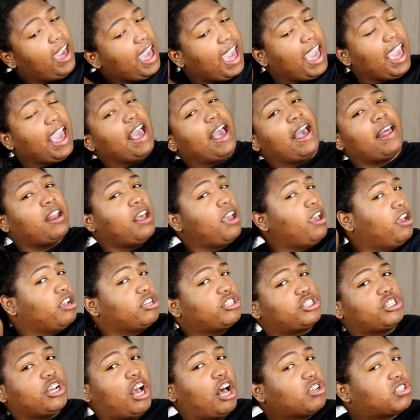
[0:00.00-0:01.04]
and
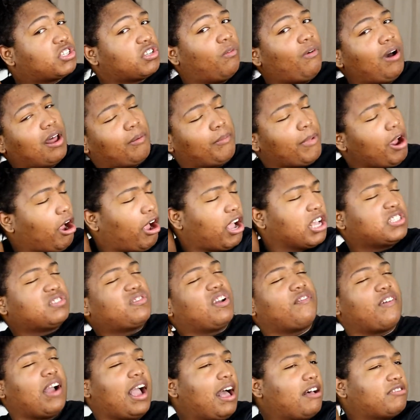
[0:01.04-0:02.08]
she also won America's
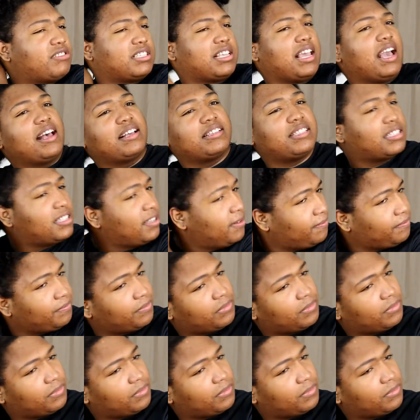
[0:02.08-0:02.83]
Favorite House Guest.